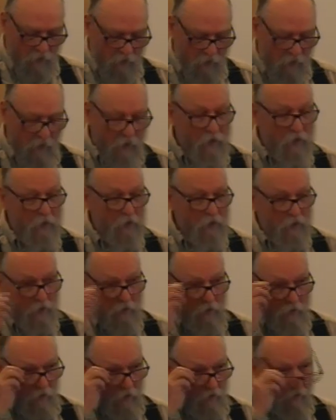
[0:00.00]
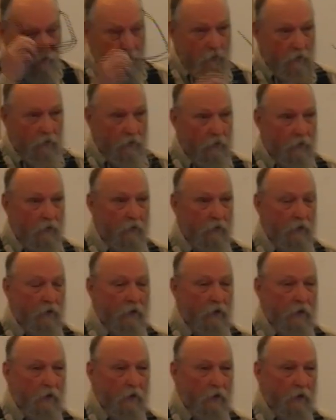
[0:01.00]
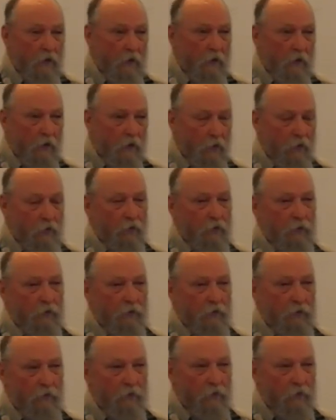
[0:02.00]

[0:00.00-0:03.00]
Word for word: then the and the word.